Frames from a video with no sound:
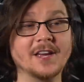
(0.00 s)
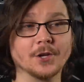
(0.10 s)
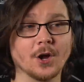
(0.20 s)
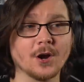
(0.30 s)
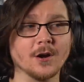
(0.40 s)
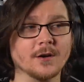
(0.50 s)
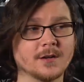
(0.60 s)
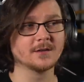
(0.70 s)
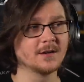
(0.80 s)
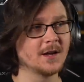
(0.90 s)
he learned!
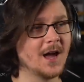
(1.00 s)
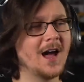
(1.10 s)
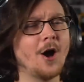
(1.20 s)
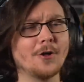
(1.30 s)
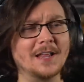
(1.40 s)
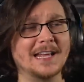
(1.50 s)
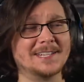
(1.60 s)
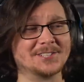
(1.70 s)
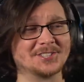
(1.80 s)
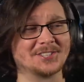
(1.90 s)
Holy
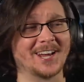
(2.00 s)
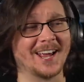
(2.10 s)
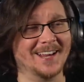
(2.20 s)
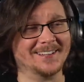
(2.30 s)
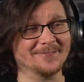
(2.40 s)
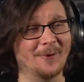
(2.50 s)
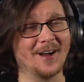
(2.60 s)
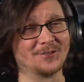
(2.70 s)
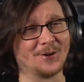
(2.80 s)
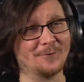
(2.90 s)
shit!
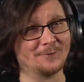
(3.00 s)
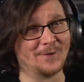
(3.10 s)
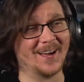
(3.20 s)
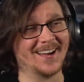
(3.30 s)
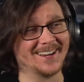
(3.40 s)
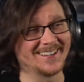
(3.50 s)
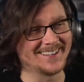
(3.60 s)
What the fuck?